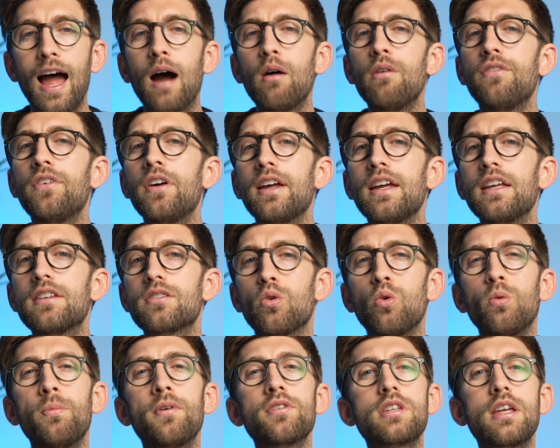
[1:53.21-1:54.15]
However, it's
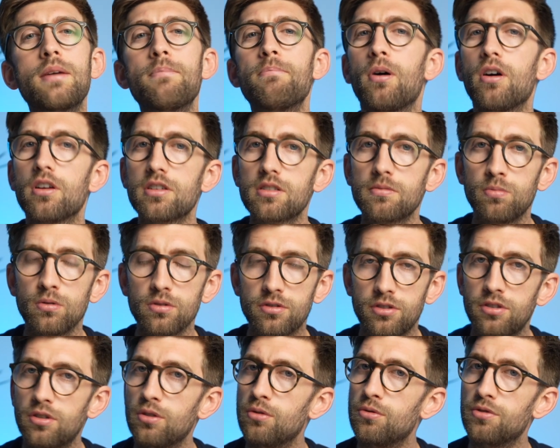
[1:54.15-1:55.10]
almost impossible
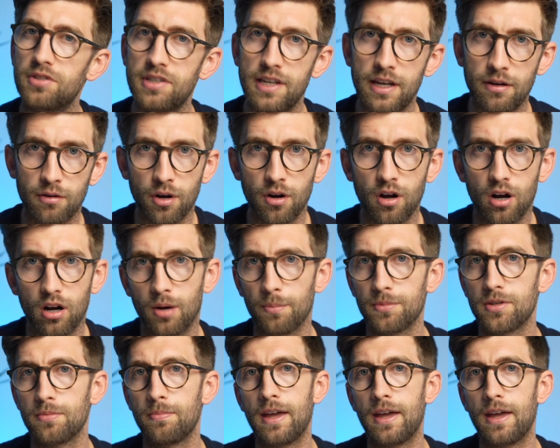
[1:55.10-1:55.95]
to do zero harm to